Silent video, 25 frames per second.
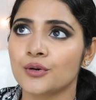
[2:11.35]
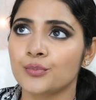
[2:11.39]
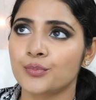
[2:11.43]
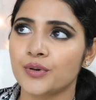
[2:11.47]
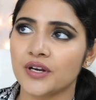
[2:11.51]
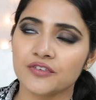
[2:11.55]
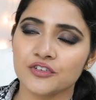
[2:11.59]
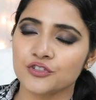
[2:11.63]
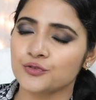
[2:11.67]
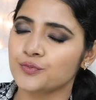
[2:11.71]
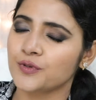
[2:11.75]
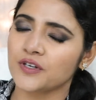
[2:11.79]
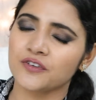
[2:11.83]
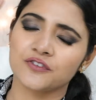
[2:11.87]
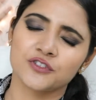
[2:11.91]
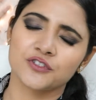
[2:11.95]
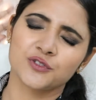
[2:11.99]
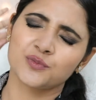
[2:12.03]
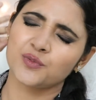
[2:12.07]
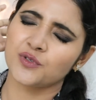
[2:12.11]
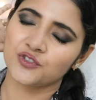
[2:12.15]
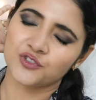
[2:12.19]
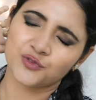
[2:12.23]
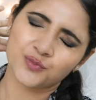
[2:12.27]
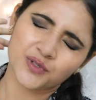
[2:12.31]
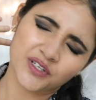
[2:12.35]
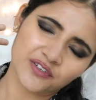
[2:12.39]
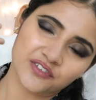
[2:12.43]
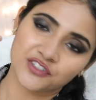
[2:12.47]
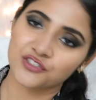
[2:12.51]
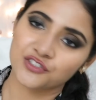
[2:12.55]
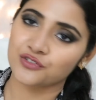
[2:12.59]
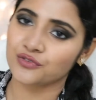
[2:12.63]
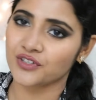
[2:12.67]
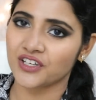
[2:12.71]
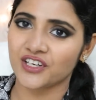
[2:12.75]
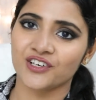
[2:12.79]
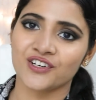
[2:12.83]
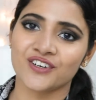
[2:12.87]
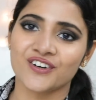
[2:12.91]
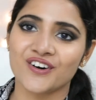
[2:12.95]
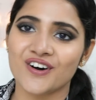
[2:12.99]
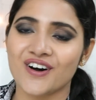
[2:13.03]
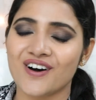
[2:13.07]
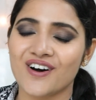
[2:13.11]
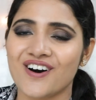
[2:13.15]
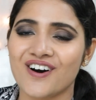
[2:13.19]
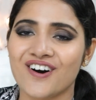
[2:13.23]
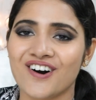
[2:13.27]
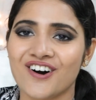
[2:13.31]
previous, previous, previous, previous video
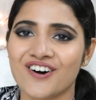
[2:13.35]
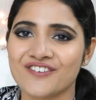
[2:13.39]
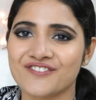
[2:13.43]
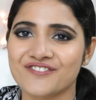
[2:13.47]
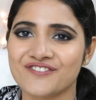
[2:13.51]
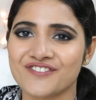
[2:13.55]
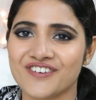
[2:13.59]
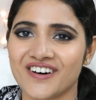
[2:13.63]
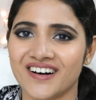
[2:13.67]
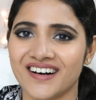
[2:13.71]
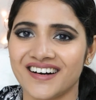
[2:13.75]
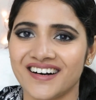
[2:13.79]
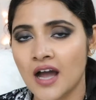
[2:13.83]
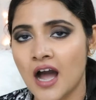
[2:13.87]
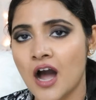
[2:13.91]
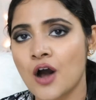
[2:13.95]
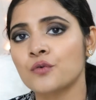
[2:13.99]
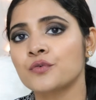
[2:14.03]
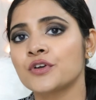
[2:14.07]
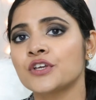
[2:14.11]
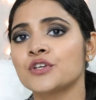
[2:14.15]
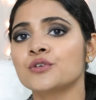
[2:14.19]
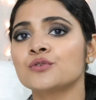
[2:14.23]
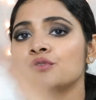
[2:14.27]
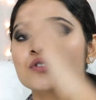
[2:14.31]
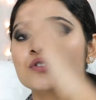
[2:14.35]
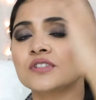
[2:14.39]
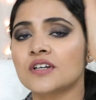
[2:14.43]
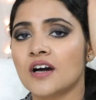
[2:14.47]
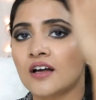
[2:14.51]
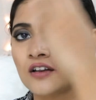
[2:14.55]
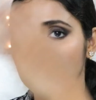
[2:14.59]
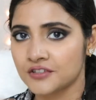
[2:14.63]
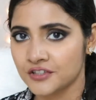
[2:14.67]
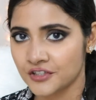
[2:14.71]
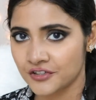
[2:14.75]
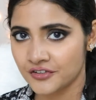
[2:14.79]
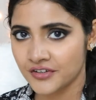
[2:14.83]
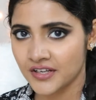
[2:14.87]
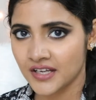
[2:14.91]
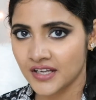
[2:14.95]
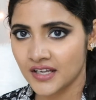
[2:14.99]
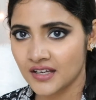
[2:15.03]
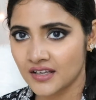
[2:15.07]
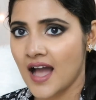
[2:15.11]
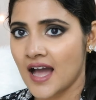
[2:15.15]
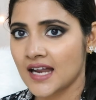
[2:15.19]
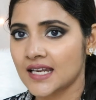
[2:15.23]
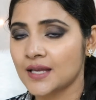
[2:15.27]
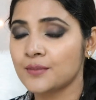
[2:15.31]
of uh, how we use color theory
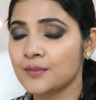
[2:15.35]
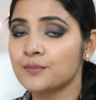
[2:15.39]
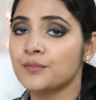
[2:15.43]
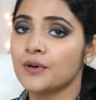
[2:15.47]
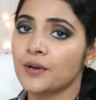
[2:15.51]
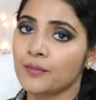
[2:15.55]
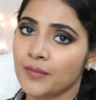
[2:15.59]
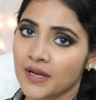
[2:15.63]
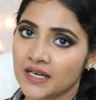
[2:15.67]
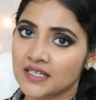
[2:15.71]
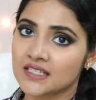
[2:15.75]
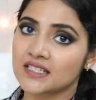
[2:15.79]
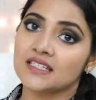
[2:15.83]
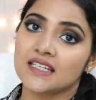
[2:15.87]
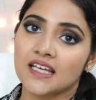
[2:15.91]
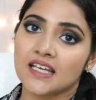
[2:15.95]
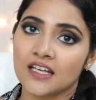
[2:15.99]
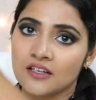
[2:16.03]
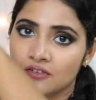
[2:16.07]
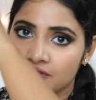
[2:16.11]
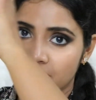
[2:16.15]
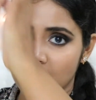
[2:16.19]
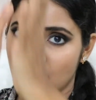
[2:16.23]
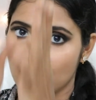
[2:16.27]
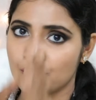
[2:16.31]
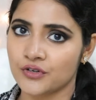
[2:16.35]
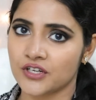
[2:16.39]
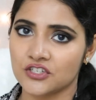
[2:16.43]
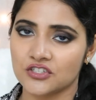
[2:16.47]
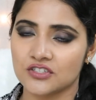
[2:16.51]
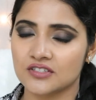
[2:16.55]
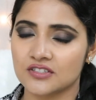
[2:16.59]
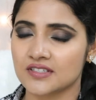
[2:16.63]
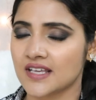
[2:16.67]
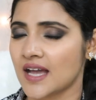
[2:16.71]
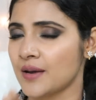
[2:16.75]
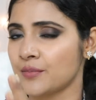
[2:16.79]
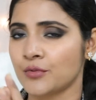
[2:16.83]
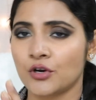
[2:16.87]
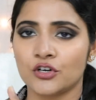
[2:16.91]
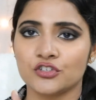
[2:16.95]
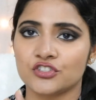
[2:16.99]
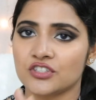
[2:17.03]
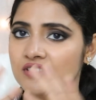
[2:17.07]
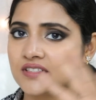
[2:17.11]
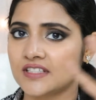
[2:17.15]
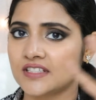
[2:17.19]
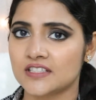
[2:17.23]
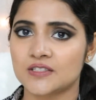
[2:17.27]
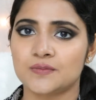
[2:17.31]
and implement it in foundations. I'm not
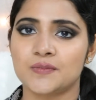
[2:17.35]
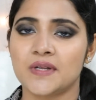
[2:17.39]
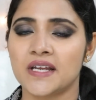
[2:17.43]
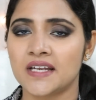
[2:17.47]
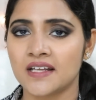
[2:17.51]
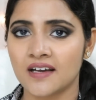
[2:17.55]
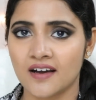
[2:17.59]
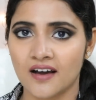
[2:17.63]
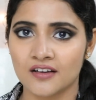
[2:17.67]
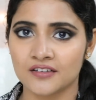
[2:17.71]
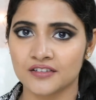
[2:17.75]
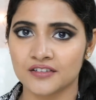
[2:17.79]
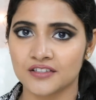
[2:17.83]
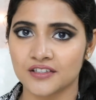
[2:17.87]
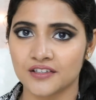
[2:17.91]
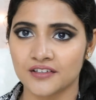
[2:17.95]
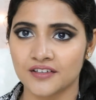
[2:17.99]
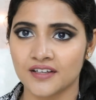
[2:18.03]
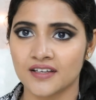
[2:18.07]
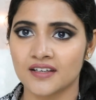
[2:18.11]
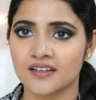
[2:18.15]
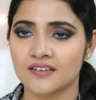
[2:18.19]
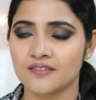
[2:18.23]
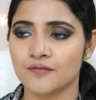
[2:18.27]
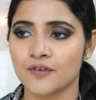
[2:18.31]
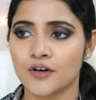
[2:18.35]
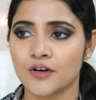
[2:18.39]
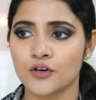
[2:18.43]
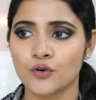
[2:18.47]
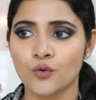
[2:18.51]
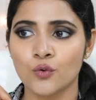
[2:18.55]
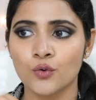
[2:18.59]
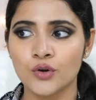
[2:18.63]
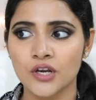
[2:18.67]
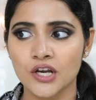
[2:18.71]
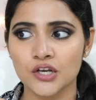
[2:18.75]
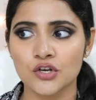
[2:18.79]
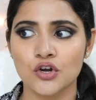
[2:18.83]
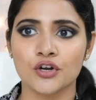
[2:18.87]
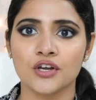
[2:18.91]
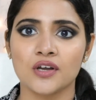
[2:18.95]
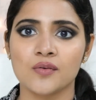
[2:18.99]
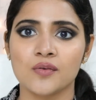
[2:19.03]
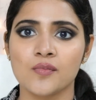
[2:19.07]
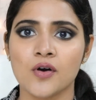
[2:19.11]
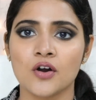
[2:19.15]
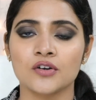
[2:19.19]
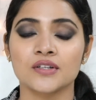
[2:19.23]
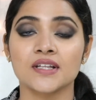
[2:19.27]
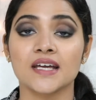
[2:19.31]
just explaining color theory. We're only
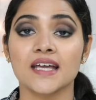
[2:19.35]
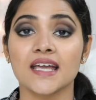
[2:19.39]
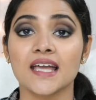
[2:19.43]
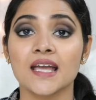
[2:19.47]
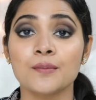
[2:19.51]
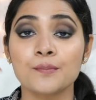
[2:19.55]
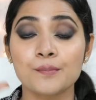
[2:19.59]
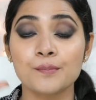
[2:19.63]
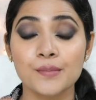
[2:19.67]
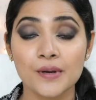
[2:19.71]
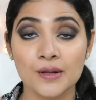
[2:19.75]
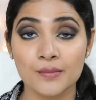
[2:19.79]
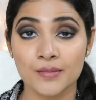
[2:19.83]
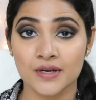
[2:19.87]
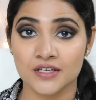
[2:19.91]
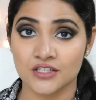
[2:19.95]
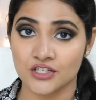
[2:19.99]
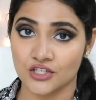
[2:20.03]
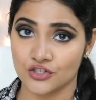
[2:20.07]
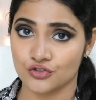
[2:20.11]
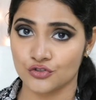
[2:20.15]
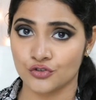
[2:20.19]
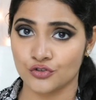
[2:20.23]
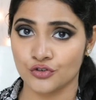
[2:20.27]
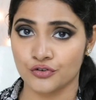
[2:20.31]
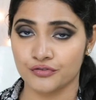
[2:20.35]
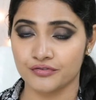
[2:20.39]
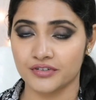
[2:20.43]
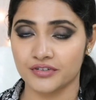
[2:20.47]
talking about the implementation of